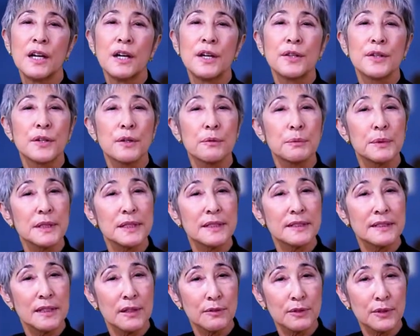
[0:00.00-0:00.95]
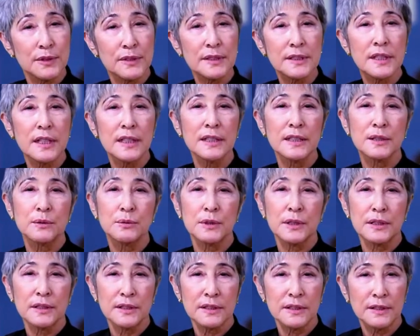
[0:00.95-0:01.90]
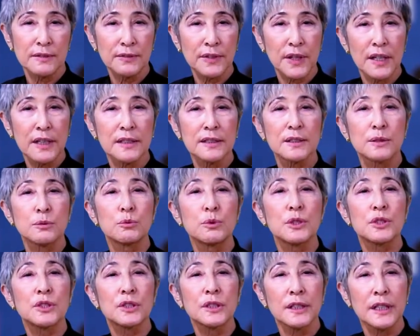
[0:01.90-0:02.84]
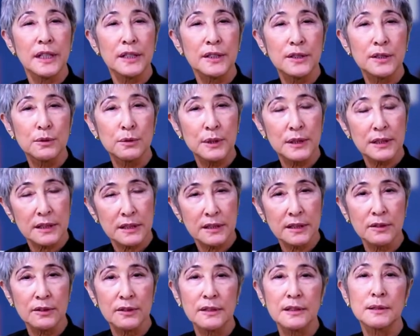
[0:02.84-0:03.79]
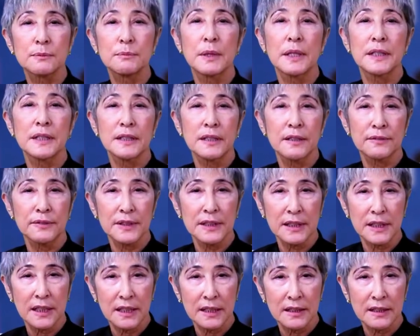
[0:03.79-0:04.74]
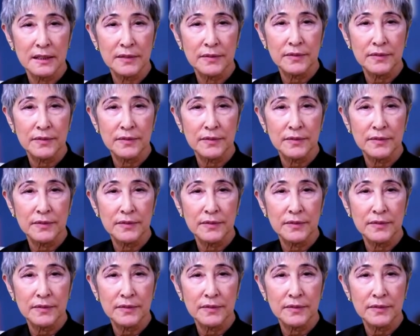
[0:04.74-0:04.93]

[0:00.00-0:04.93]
There have been several studies with this device which led to its clearance by the FDA.